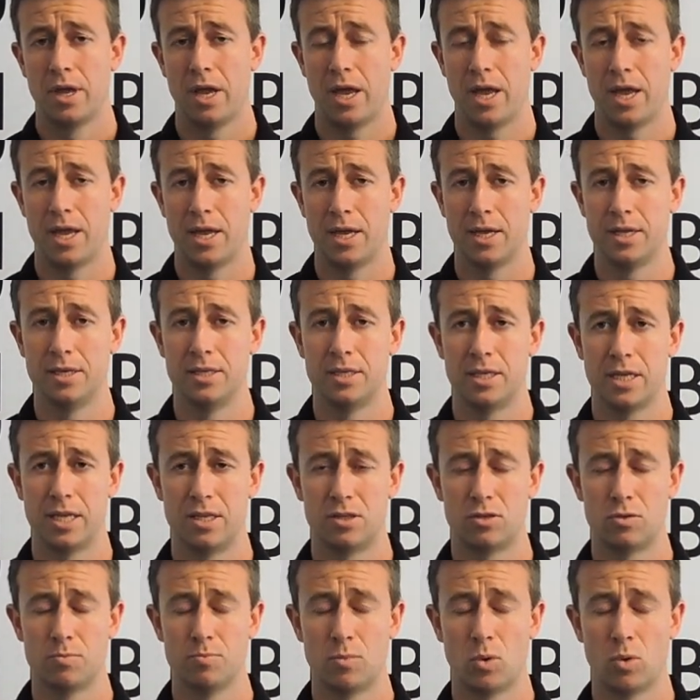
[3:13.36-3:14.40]
And
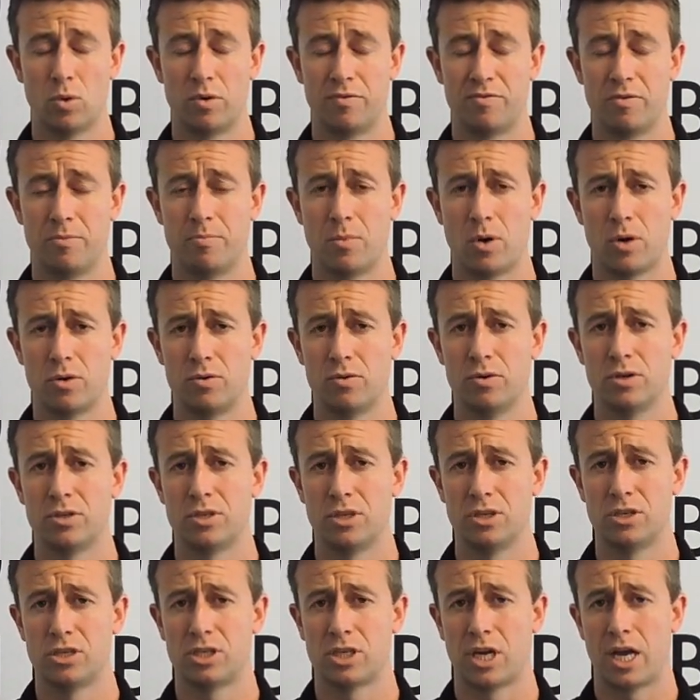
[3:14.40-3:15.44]
it's more of a moderate
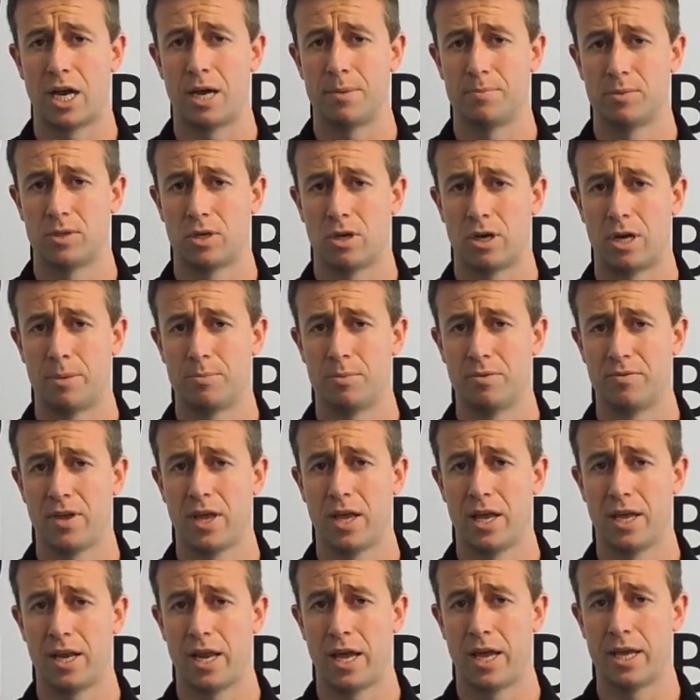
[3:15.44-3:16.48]
to sharp type of
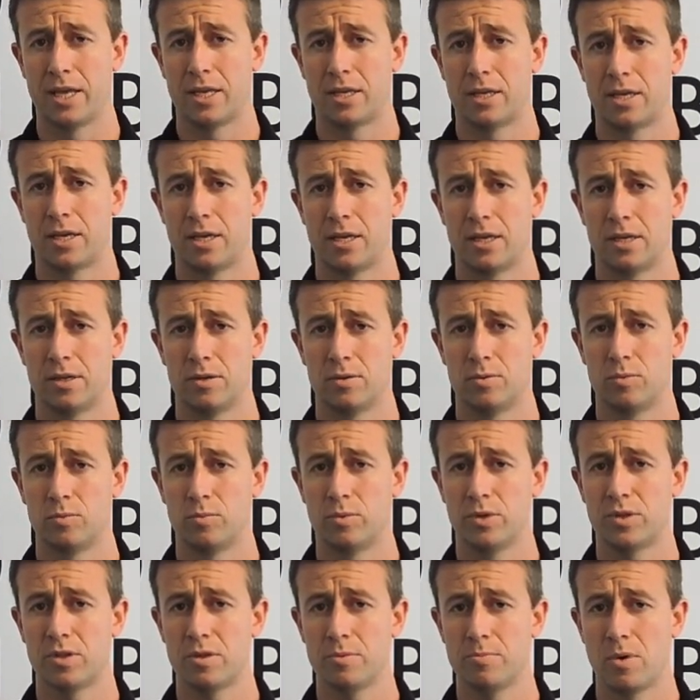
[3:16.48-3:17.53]
headache.
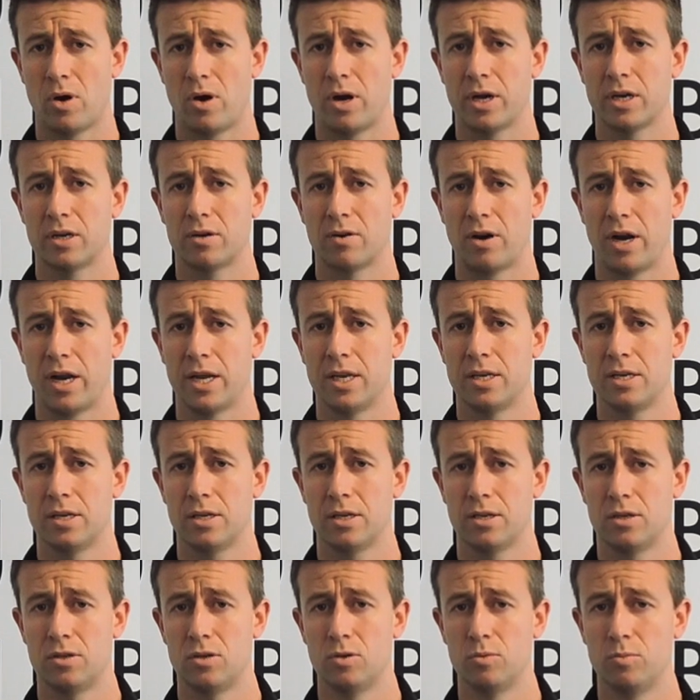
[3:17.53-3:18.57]
With the migraine,
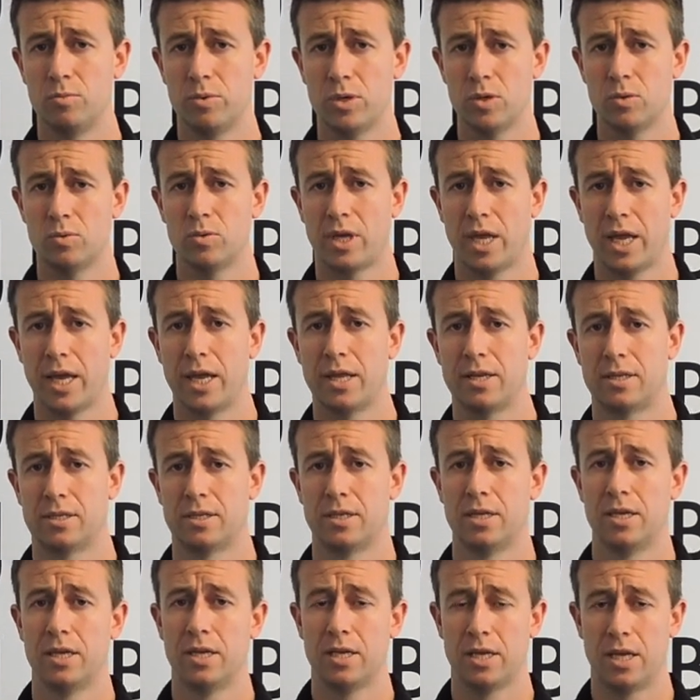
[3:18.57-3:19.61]
you will get
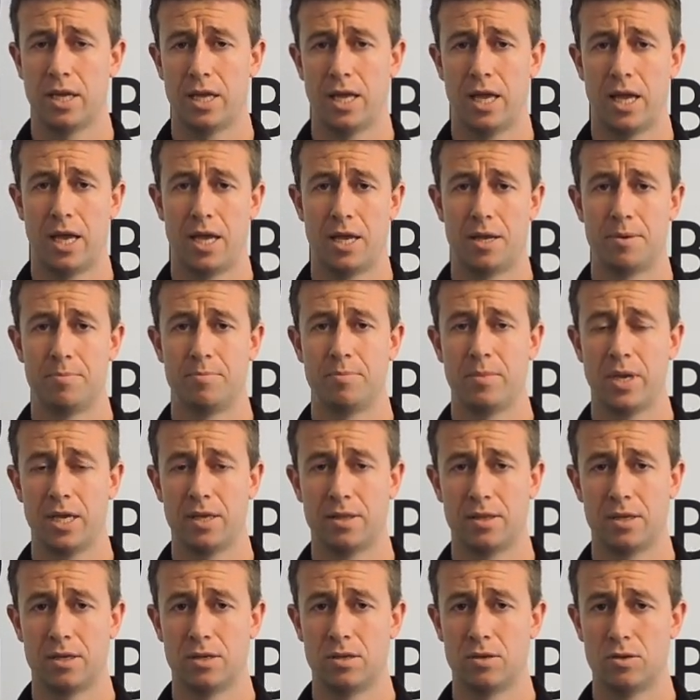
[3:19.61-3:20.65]

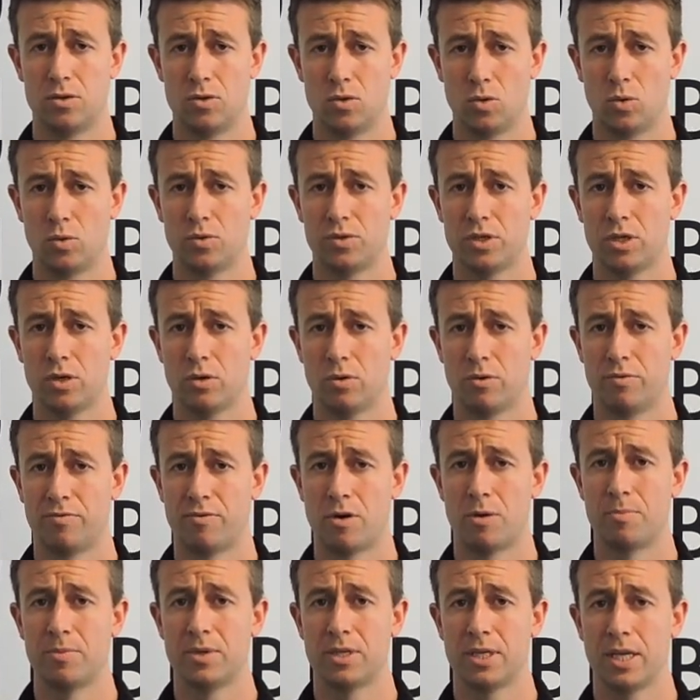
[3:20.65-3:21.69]
either nausea or
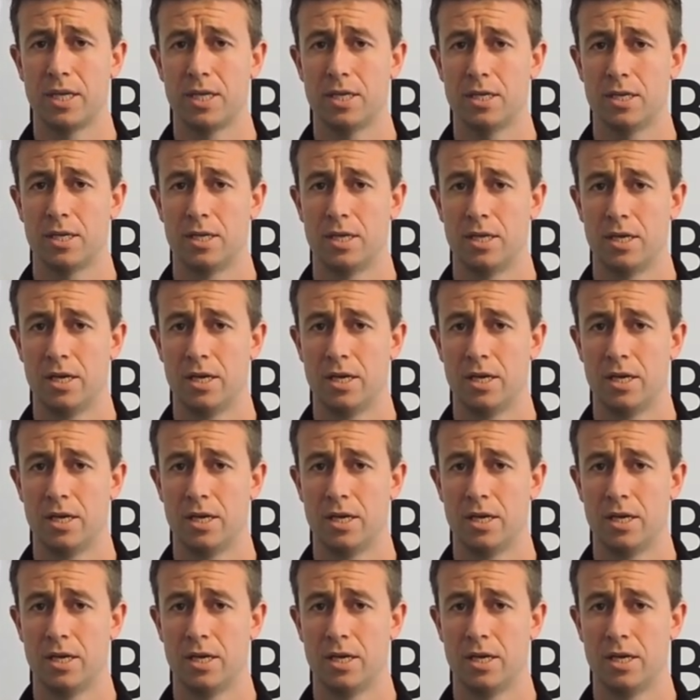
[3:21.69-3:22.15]
vomiting,